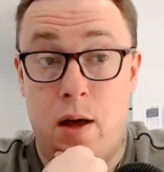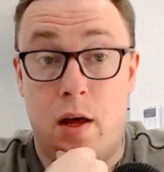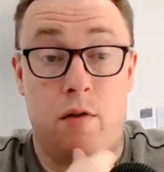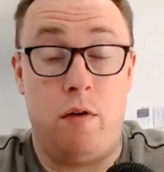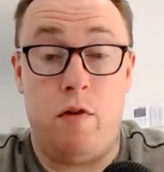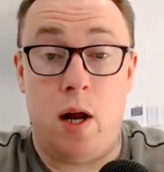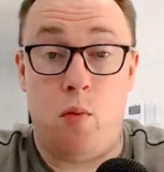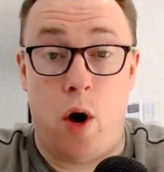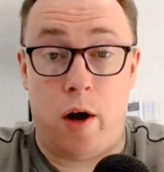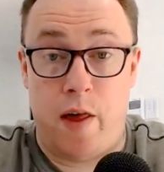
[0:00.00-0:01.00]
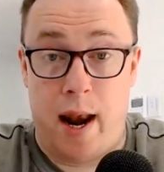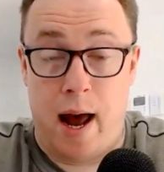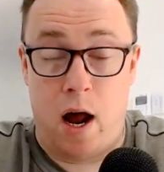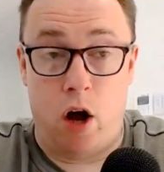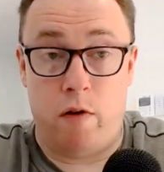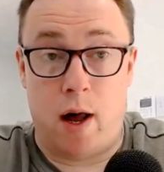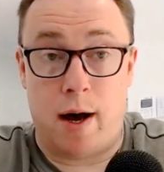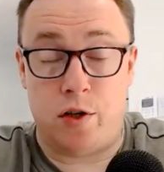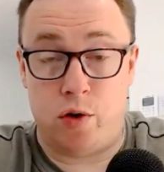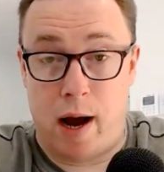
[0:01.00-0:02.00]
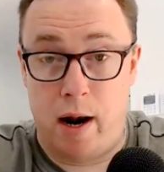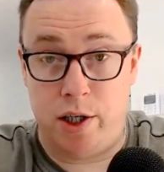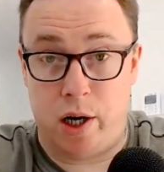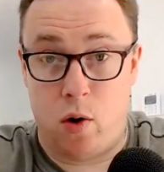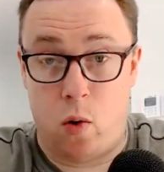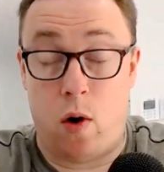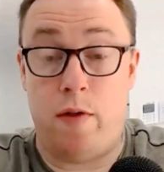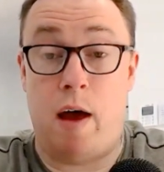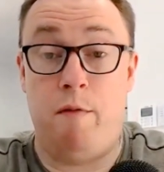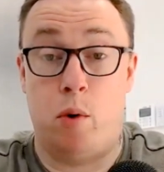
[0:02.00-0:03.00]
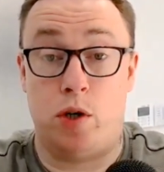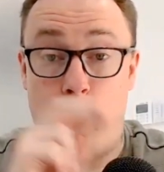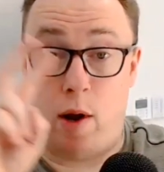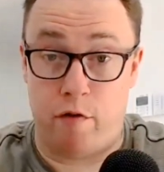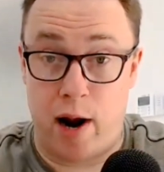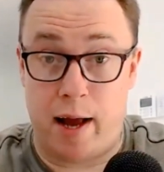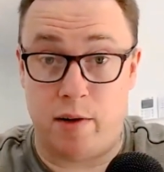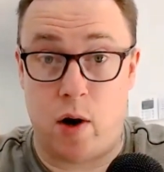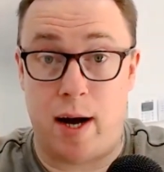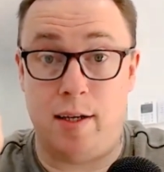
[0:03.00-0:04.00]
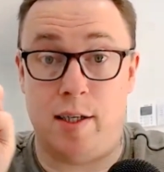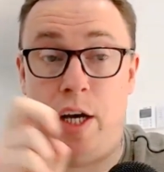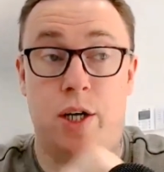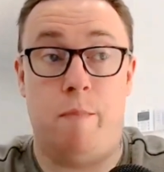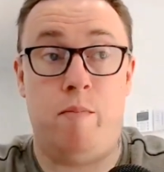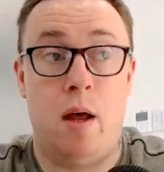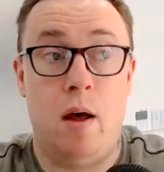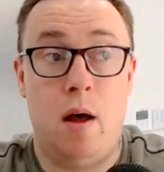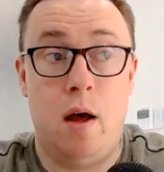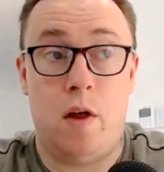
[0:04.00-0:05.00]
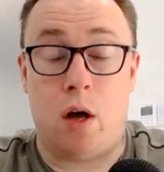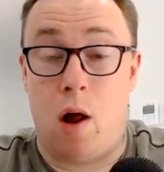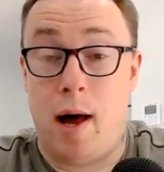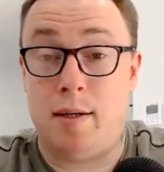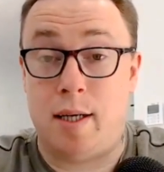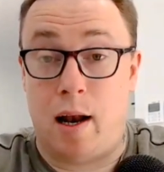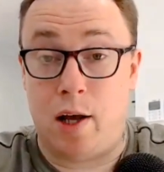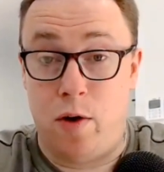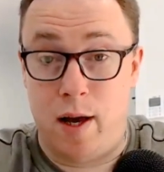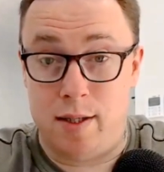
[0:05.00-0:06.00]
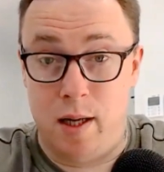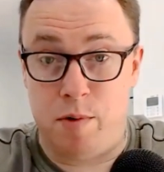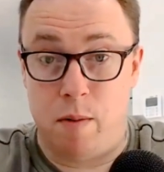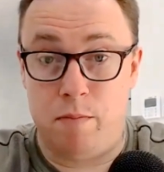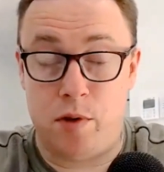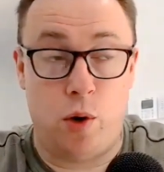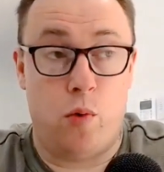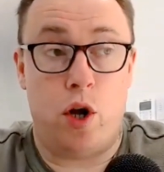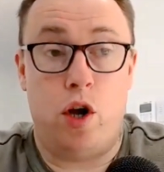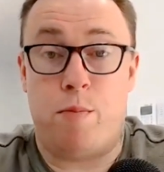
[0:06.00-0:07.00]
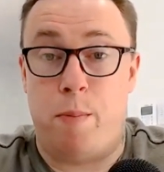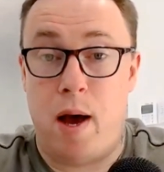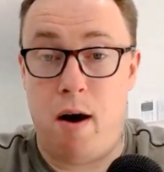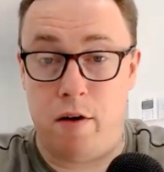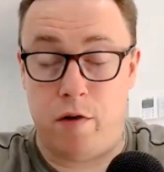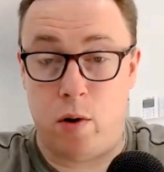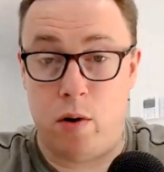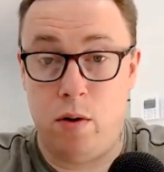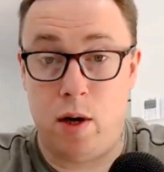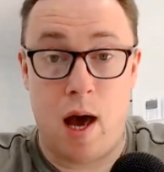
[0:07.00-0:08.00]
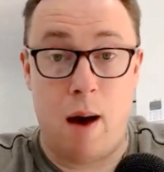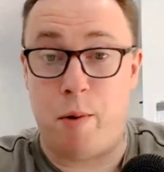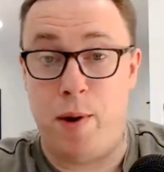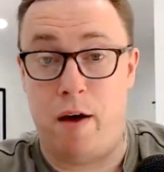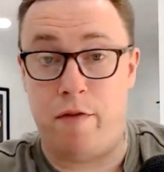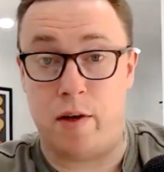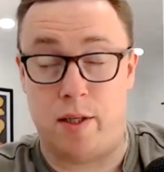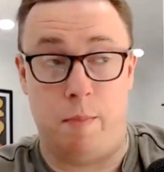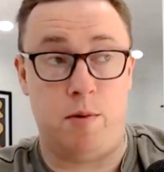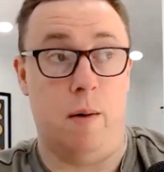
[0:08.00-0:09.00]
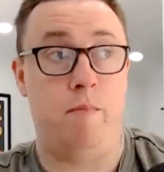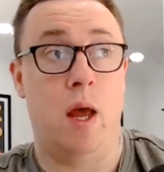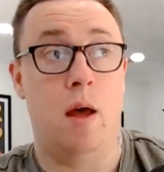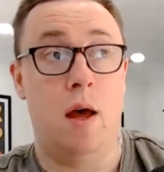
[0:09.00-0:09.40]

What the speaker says: If you've only worked that out over like a strategy call, or they booked you in for an anxiety session, the client is telling you their symptom. So what are you preparing for? You can't prepare for the symptom.